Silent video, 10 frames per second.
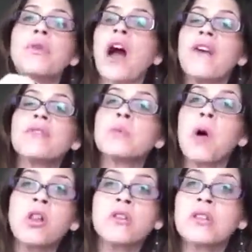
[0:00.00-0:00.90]
have
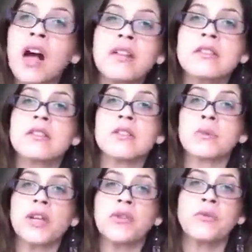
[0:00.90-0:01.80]
smaller classes,
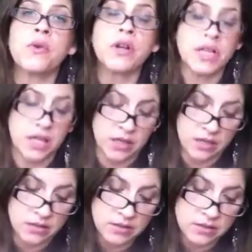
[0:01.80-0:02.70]
3 to 4
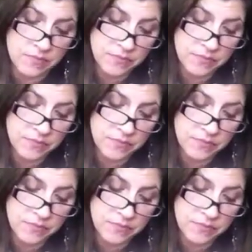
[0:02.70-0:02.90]
kids,